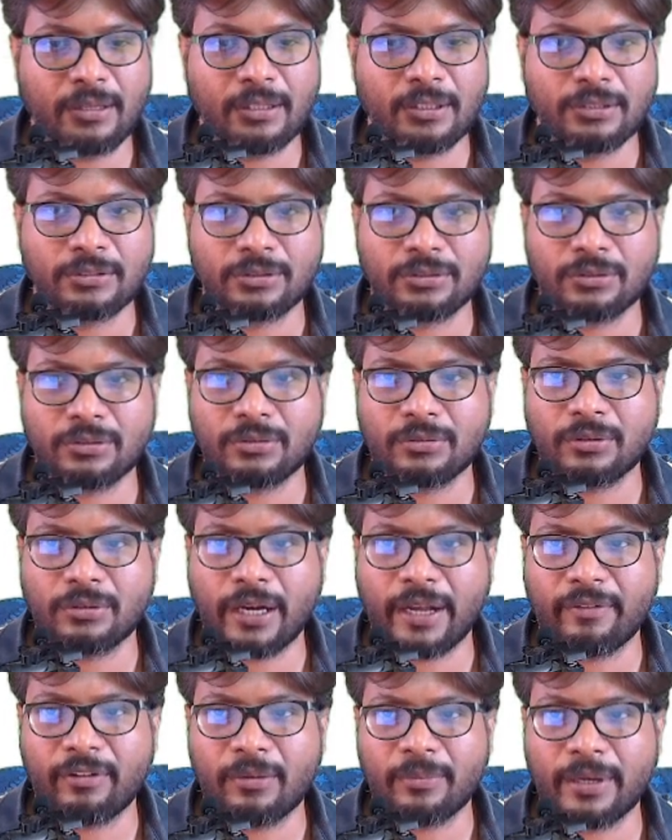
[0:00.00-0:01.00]
So
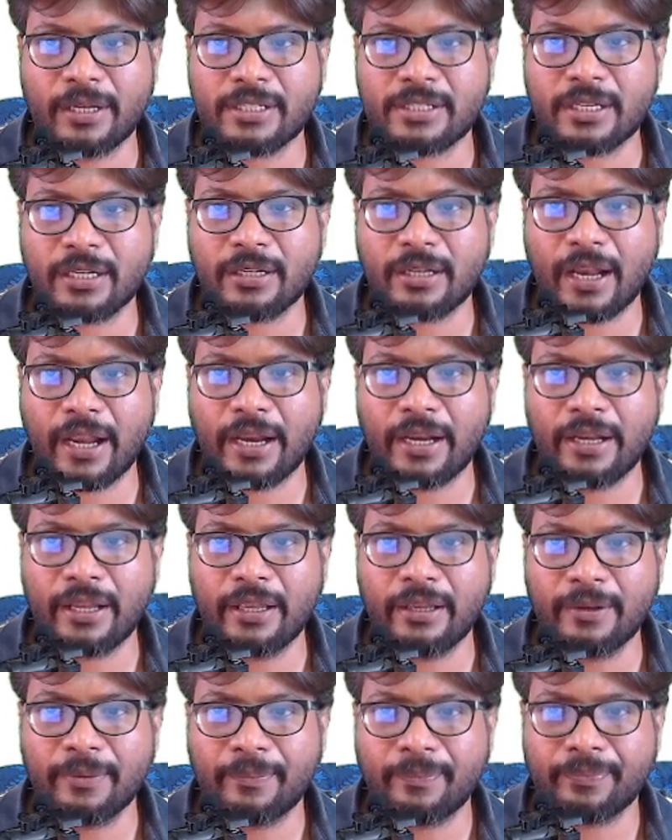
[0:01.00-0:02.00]
I will mention
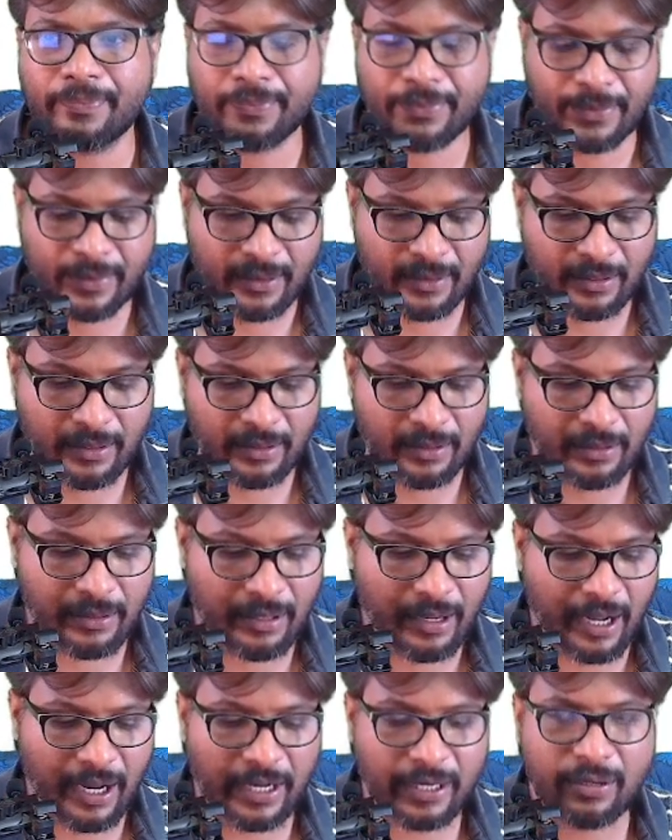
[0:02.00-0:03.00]
ID.
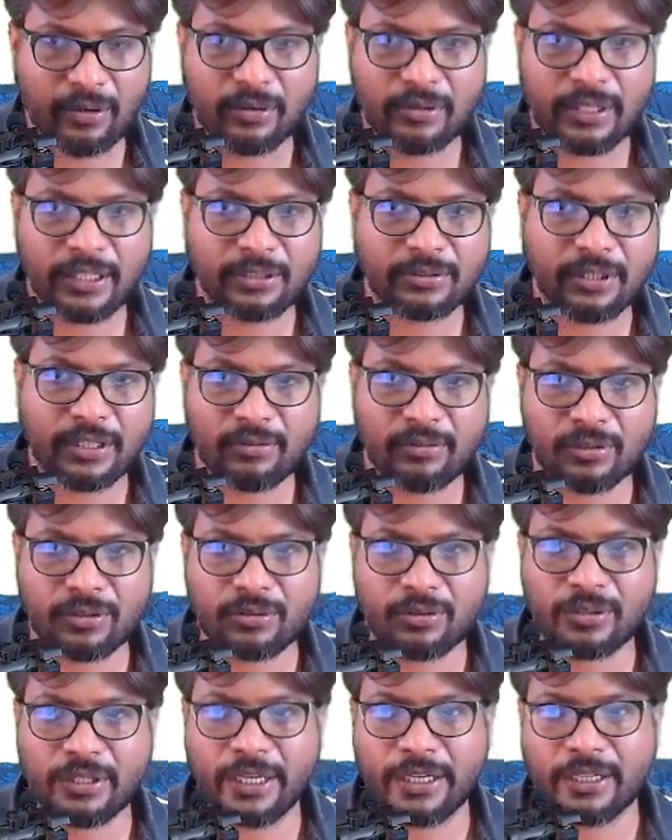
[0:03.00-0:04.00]
I don't think so it will
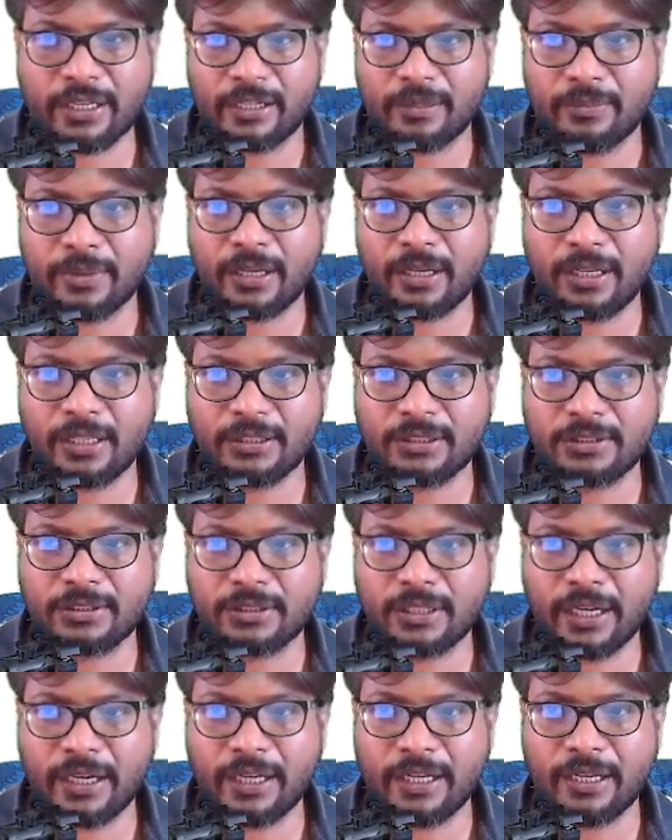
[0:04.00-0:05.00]
throw the error
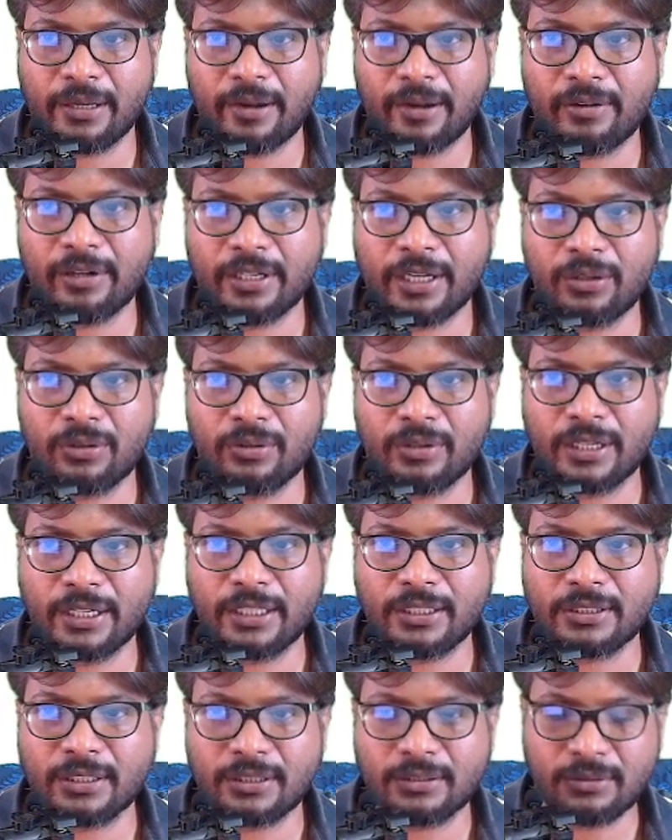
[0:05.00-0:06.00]
because I will tell you the
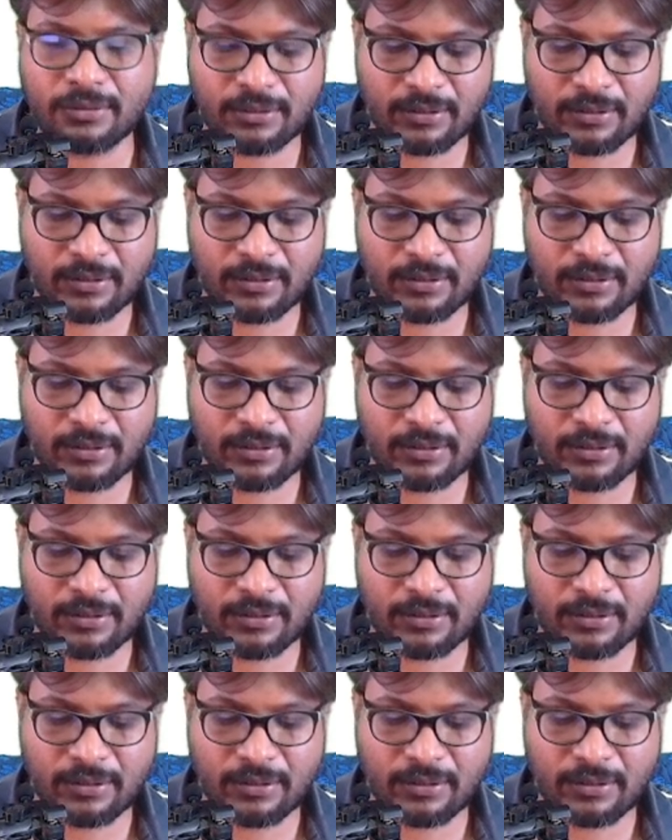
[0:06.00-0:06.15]
reason.